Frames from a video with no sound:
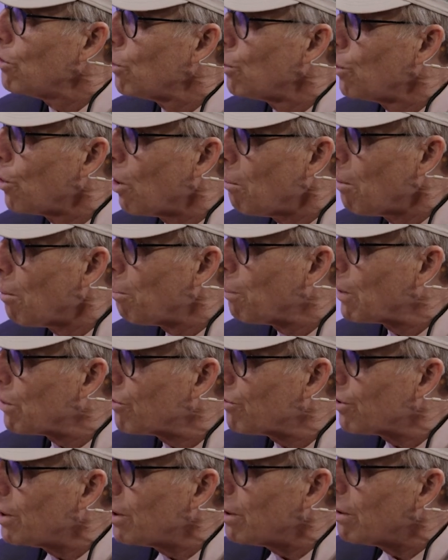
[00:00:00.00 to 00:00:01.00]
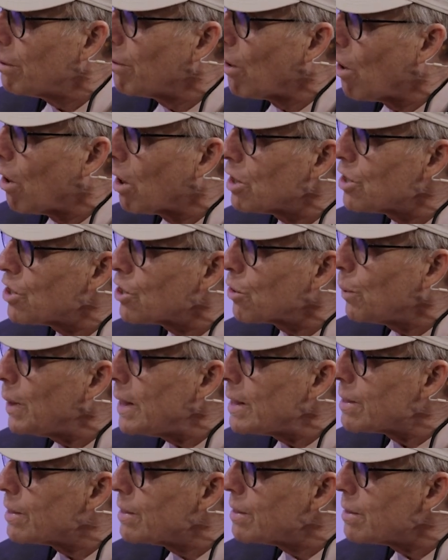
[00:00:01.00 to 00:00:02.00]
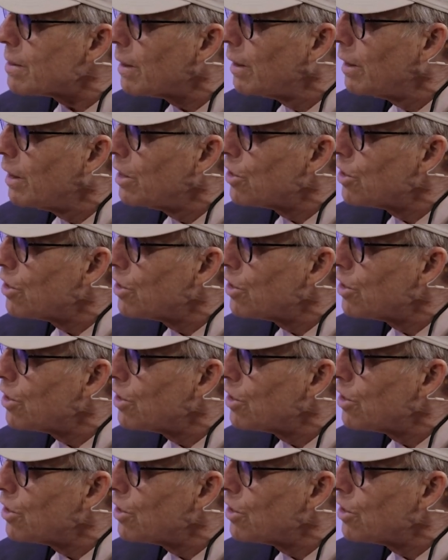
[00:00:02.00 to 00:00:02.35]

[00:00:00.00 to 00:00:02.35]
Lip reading: So a normal person, the heart squeezes